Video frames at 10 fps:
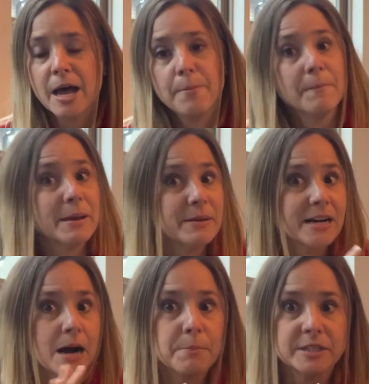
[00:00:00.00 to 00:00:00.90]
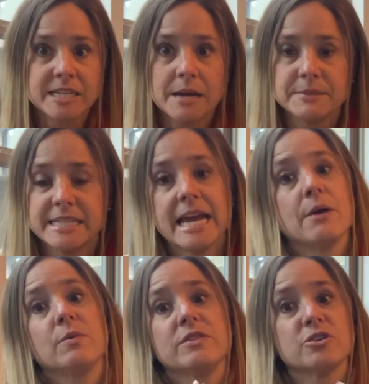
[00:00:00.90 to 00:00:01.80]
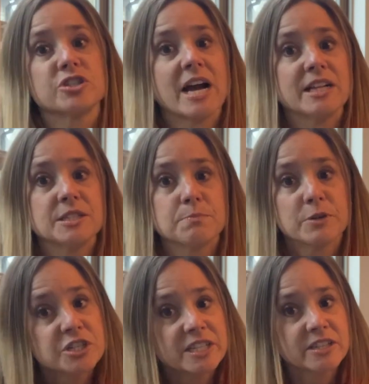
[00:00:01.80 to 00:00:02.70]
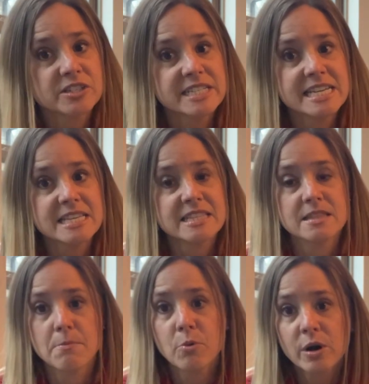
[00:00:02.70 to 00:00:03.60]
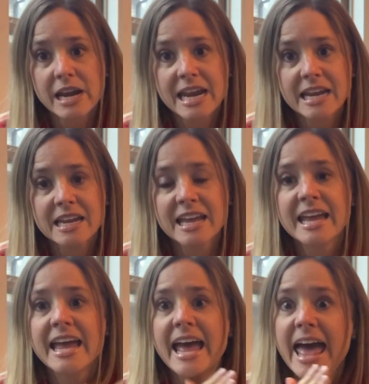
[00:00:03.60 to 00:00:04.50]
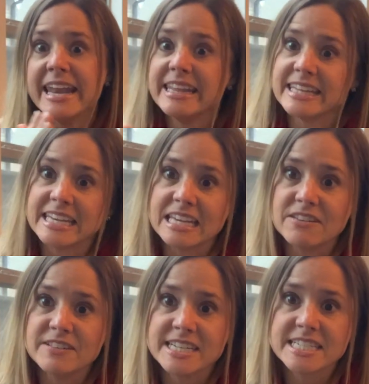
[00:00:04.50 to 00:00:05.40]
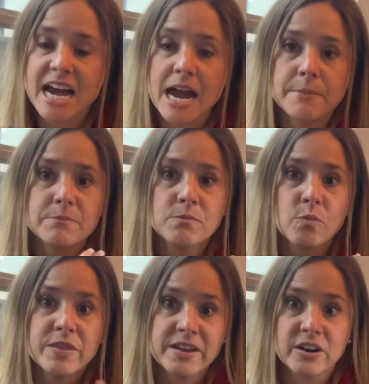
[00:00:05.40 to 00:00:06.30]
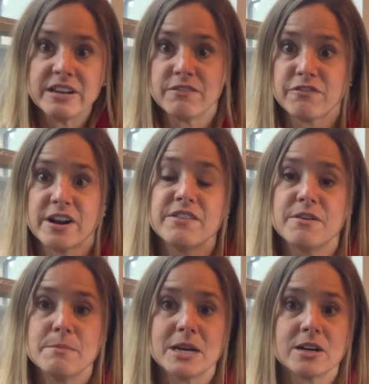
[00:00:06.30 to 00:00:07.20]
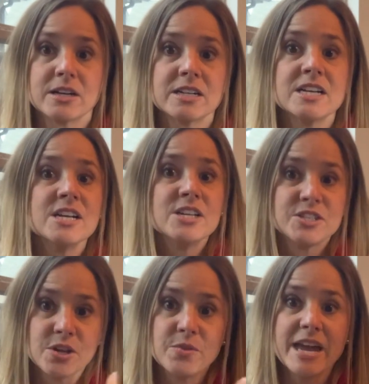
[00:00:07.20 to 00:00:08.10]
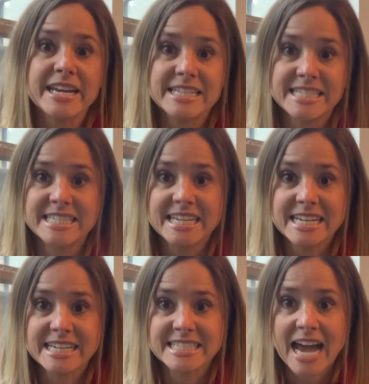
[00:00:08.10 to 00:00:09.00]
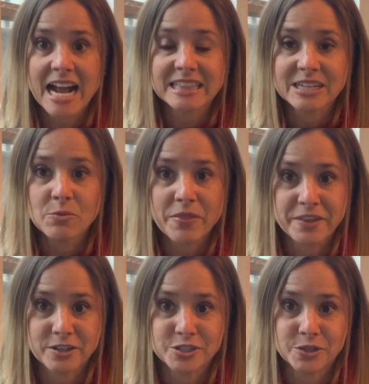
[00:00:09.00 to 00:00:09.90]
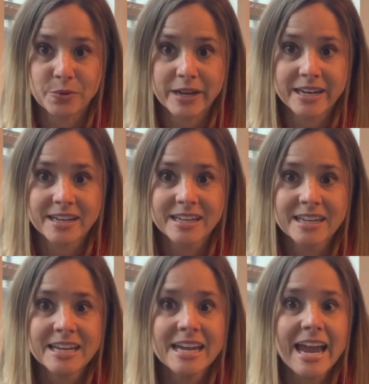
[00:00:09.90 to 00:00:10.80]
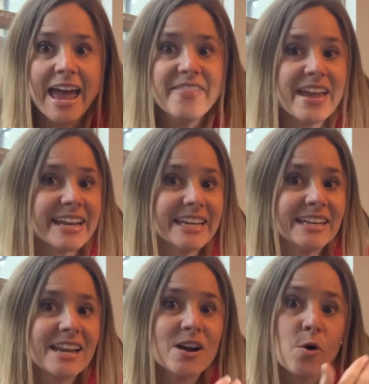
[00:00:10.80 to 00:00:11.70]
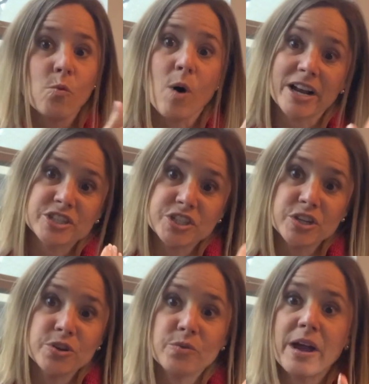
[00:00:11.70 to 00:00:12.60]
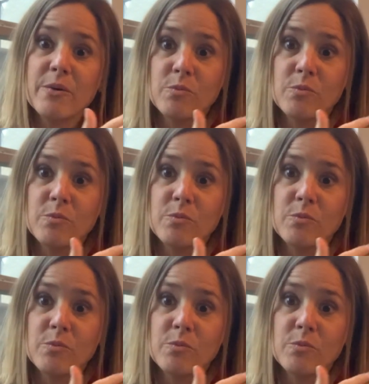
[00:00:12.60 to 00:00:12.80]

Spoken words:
maybe a couple of times a day when your child's brushing their teeth in the morning and in the evening time when they're in front of a mirror, so they can see exactly what they're doing and they can watch you and